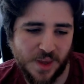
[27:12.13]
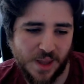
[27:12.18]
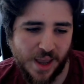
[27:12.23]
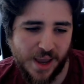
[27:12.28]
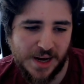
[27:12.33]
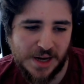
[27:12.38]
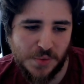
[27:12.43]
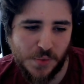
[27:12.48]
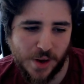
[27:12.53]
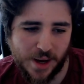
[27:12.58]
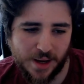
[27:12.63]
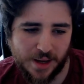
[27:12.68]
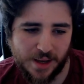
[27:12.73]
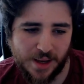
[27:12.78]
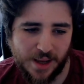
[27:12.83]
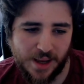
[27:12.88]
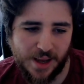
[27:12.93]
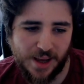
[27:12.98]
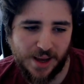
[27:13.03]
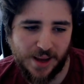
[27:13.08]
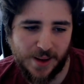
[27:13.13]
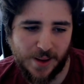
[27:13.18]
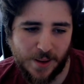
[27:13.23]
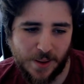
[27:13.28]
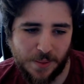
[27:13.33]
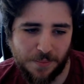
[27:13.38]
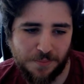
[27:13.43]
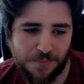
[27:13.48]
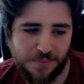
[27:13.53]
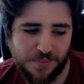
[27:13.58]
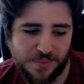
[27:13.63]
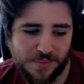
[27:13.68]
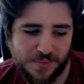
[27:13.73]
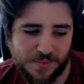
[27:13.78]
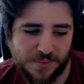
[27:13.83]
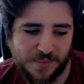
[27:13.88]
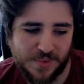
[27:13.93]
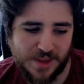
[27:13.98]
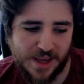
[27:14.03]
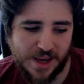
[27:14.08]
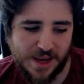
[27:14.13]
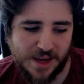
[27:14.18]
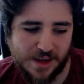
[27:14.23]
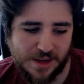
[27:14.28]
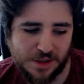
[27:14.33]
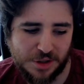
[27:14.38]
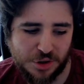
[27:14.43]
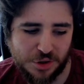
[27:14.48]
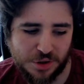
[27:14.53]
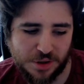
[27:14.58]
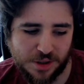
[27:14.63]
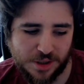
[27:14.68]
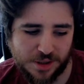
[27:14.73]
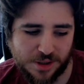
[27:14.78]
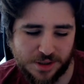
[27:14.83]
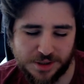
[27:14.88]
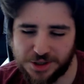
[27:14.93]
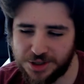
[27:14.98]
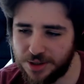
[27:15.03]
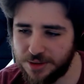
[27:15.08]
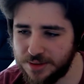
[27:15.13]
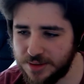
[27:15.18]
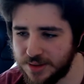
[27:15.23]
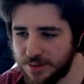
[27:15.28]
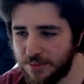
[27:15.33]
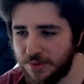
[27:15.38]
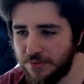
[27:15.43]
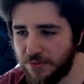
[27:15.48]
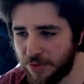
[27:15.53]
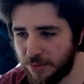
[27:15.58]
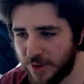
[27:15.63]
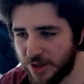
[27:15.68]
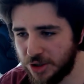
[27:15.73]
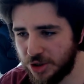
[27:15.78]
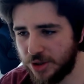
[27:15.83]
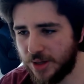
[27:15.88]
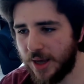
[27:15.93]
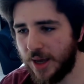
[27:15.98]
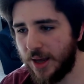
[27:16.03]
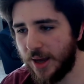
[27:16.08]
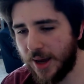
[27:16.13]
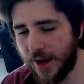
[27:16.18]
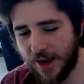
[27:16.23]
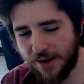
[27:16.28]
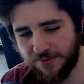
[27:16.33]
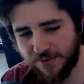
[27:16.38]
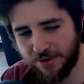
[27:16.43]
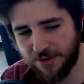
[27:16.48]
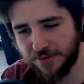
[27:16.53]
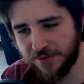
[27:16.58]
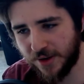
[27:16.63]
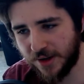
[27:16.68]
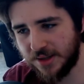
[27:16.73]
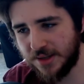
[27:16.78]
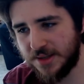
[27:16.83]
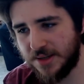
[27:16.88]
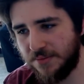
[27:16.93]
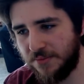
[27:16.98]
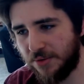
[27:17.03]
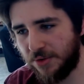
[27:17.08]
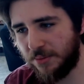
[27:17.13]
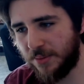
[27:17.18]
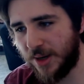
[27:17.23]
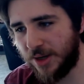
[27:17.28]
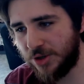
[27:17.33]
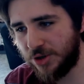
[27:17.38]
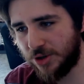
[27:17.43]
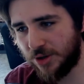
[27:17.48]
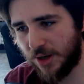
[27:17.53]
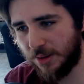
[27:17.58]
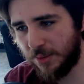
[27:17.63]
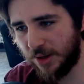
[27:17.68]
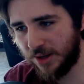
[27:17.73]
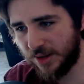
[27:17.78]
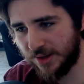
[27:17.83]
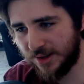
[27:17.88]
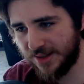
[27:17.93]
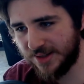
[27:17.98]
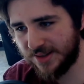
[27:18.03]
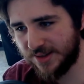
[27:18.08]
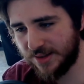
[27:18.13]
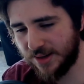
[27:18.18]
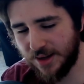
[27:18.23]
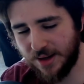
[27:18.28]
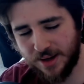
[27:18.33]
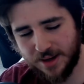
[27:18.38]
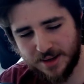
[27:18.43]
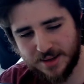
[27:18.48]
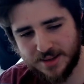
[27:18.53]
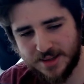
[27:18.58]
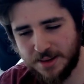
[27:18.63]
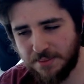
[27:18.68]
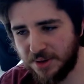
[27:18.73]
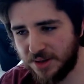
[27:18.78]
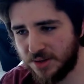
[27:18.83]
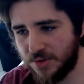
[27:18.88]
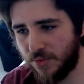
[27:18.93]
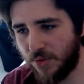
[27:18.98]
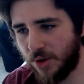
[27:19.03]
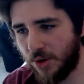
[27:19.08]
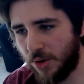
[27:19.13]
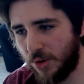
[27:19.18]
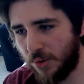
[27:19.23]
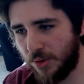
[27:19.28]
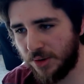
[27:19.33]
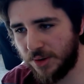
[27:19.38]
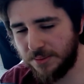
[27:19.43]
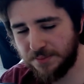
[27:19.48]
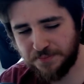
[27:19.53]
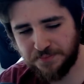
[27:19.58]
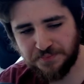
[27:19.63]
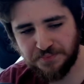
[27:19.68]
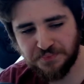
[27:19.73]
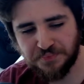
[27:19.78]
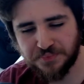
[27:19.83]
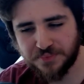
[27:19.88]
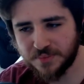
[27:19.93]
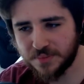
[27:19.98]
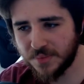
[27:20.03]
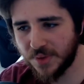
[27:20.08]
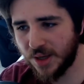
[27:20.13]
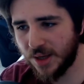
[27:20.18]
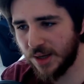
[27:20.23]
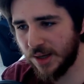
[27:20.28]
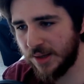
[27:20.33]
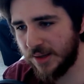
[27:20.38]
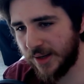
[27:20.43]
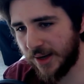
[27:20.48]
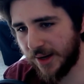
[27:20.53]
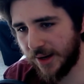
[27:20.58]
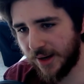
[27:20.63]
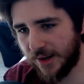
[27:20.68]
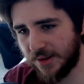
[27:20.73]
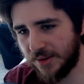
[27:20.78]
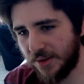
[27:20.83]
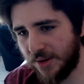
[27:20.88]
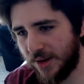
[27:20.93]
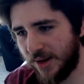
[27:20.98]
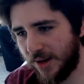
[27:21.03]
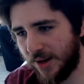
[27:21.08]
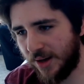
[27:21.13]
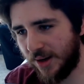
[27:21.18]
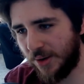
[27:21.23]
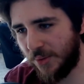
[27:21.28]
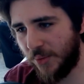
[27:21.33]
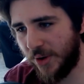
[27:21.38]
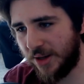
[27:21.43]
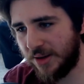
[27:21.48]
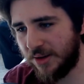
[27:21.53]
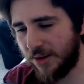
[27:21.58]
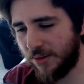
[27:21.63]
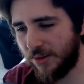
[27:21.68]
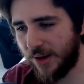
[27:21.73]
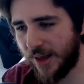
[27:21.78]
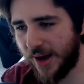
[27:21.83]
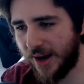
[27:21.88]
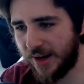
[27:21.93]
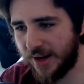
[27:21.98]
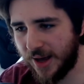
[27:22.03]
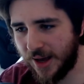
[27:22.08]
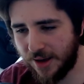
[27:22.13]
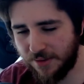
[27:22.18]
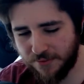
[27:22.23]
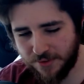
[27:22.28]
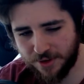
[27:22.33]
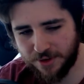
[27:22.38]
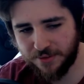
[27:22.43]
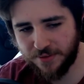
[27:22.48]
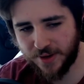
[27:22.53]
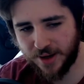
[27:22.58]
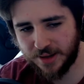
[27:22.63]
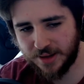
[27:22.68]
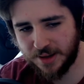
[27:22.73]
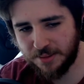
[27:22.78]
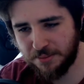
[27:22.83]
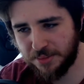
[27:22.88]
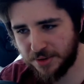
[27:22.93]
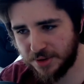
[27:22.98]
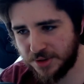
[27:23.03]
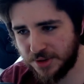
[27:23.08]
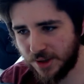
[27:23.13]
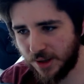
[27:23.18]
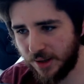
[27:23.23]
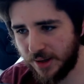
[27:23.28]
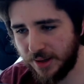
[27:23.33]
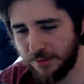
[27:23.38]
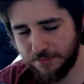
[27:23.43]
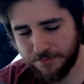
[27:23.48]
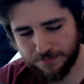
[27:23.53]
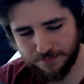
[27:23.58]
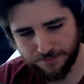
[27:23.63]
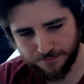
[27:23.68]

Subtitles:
Anyway, they shared some information. I verified this information. I mean, these snippets of code that went online, I verified them personally